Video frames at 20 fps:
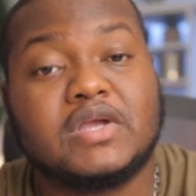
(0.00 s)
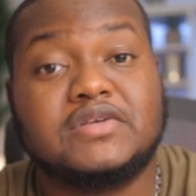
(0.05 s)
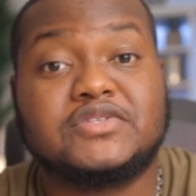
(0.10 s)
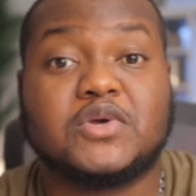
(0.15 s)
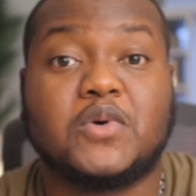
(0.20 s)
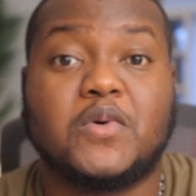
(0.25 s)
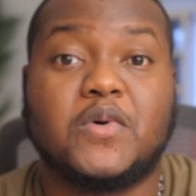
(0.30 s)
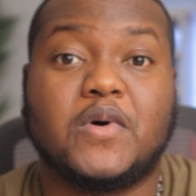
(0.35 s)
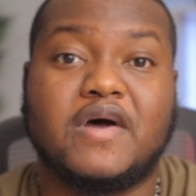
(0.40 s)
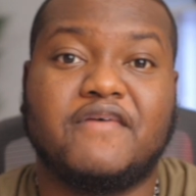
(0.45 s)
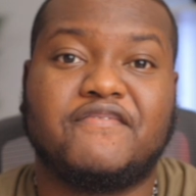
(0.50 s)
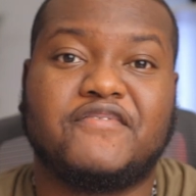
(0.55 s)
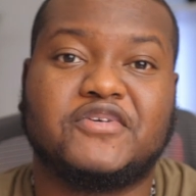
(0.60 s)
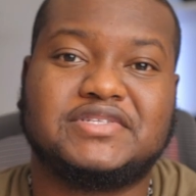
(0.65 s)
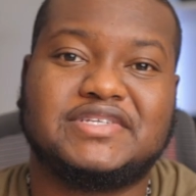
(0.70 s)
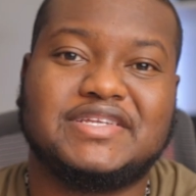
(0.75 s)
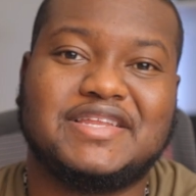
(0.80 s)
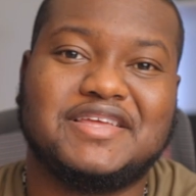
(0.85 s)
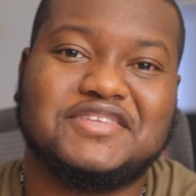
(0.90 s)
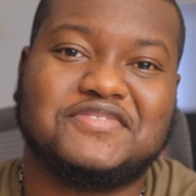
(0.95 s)
So for
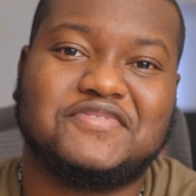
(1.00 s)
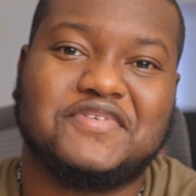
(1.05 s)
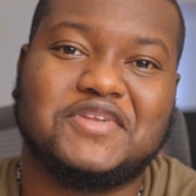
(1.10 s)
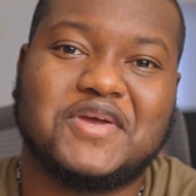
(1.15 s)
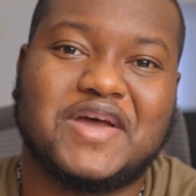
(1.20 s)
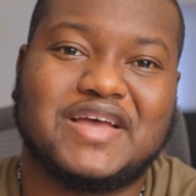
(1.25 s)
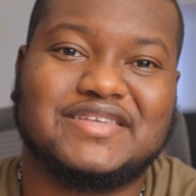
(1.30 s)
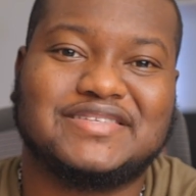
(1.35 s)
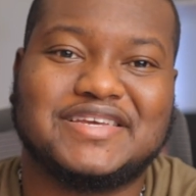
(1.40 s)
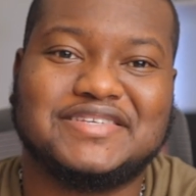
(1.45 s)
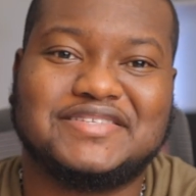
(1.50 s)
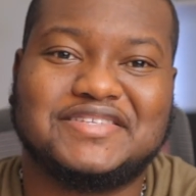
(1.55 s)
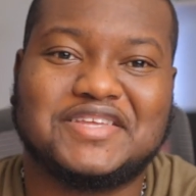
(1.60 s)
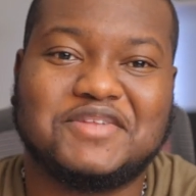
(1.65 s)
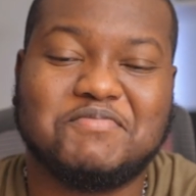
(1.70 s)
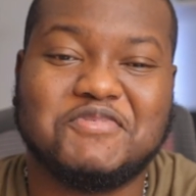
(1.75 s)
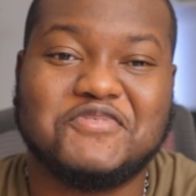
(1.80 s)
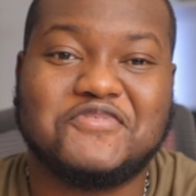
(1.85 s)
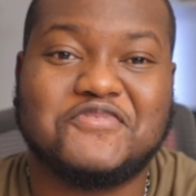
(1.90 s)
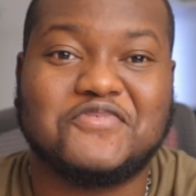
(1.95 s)
today's video, as I
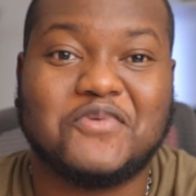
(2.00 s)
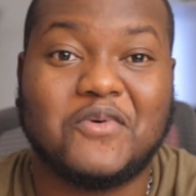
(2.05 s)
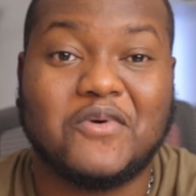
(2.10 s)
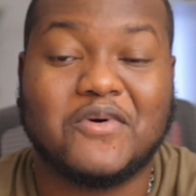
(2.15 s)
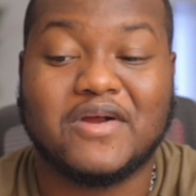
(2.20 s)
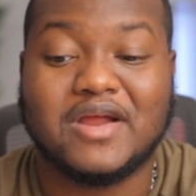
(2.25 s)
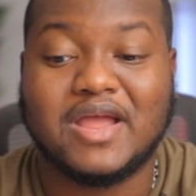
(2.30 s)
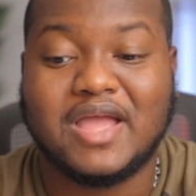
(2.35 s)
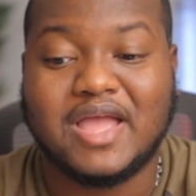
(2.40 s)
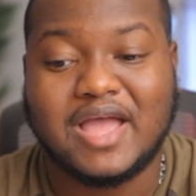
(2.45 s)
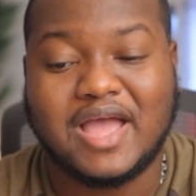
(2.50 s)
said before,